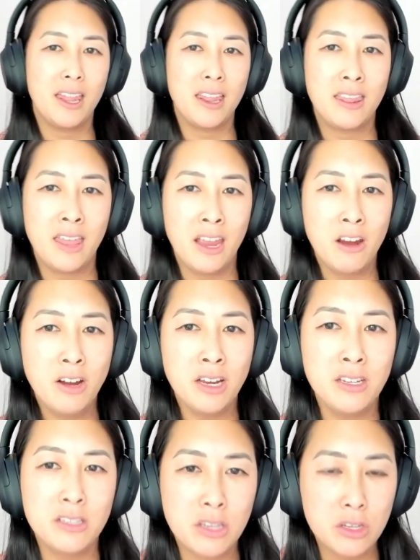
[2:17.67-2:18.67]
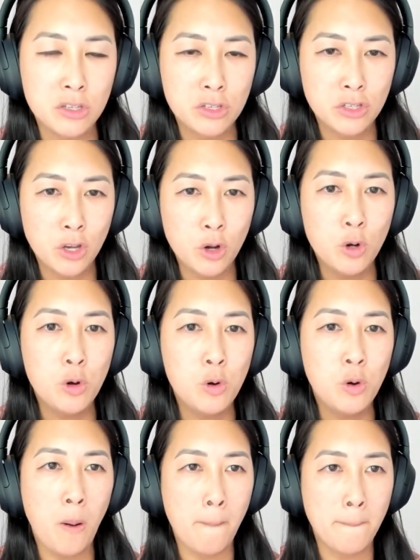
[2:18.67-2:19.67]
There is
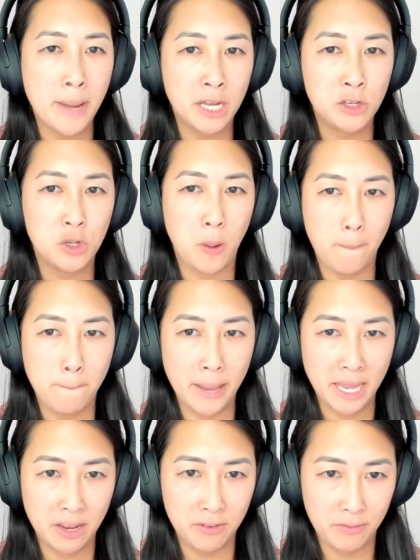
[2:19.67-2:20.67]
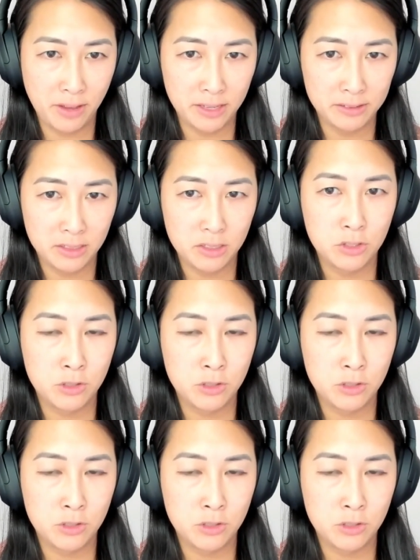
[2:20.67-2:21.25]
so much benefit